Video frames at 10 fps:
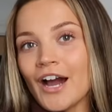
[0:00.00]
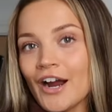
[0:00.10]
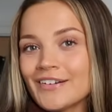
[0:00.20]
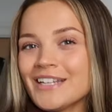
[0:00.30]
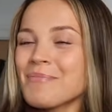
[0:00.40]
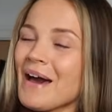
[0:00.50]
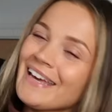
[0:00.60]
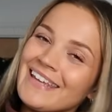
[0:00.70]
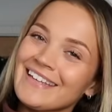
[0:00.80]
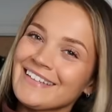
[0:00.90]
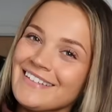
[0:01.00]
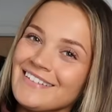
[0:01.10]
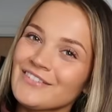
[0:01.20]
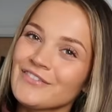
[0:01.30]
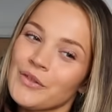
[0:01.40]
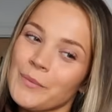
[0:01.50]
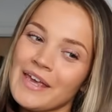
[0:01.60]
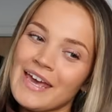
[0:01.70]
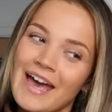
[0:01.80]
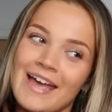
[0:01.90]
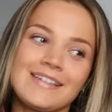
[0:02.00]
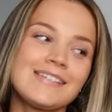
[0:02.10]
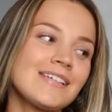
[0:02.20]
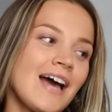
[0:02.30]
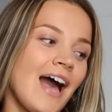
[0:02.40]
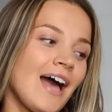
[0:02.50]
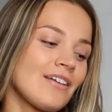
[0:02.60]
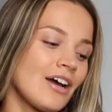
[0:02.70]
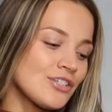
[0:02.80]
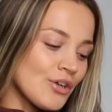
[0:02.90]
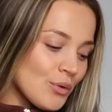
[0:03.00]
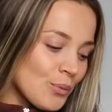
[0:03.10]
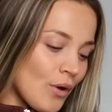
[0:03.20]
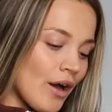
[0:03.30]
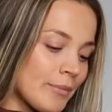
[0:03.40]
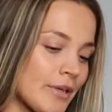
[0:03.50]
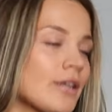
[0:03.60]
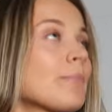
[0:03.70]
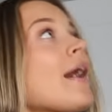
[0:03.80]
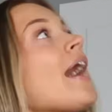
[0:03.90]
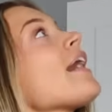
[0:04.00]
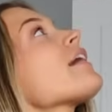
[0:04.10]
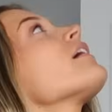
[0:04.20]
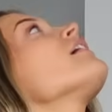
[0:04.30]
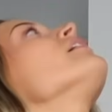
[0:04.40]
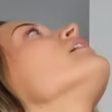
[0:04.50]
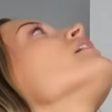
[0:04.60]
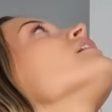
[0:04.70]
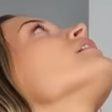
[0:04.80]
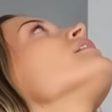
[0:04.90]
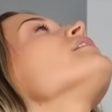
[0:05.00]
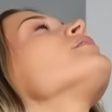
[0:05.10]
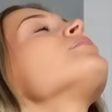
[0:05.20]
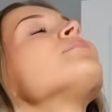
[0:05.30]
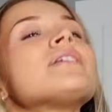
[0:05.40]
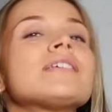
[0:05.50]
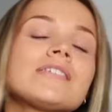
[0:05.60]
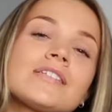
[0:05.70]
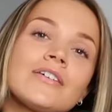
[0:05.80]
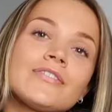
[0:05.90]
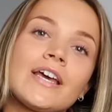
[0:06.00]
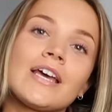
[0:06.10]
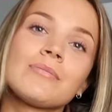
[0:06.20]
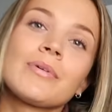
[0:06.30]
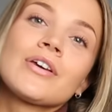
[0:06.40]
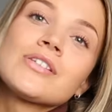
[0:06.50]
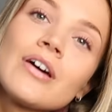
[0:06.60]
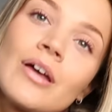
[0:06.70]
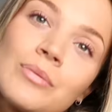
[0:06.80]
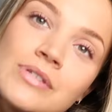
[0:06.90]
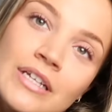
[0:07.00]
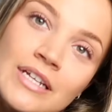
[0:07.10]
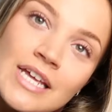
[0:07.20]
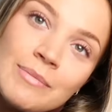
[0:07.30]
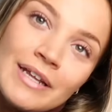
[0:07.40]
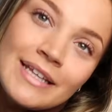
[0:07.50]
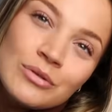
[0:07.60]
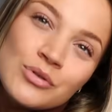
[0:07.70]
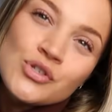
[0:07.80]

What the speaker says: Currently packing for the weekend, and I don't know what I'm gonna pack my stuff in because I was gonna take my little